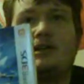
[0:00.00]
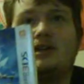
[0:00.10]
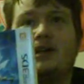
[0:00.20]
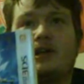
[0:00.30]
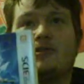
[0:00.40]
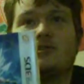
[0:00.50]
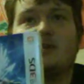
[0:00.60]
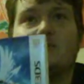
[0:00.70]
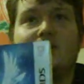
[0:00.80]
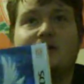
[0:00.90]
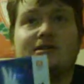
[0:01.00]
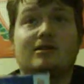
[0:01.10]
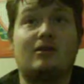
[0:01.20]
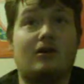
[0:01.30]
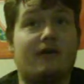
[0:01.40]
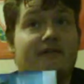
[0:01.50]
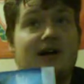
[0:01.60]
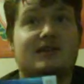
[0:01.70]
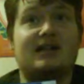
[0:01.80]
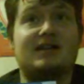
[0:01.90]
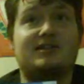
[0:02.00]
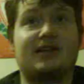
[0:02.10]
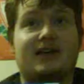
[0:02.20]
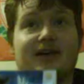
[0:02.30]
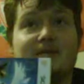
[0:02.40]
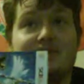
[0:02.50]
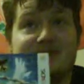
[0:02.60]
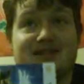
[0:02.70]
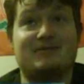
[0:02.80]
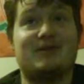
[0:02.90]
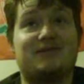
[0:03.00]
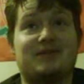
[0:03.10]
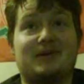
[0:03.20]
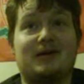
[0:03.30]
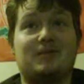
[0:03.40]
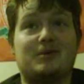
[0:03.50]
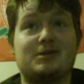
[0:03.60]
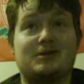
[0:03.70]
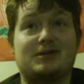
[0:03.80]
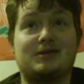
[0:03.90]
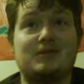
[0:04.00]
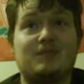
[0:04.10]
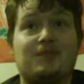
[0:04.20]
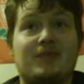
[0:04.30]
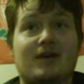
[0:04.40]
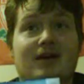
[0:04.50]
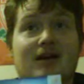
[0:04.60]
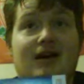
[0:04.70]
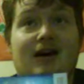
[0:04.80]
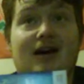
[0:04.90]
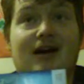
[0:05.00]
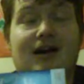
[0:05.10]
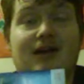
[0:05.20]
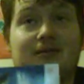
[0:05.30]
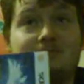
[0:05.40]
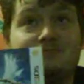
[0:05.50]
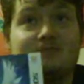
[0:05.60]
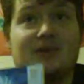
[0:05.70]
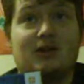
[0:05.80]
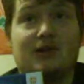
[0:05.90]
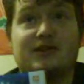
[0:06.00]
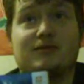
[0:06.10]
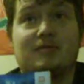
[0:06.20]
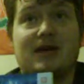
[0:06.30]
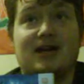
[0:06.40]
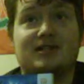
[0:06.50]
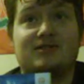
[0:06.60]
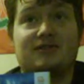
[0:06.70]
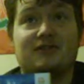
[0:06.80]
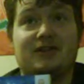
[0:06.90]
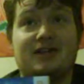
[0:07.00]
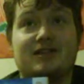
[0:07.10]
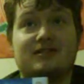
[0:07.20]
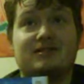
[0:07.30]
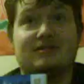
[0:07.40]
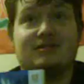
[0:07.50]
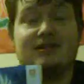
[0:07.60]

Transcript: Kid Icarus Uprising. Fantastic game. It's actually my favourite game on the system. Got this with my actual 3DS.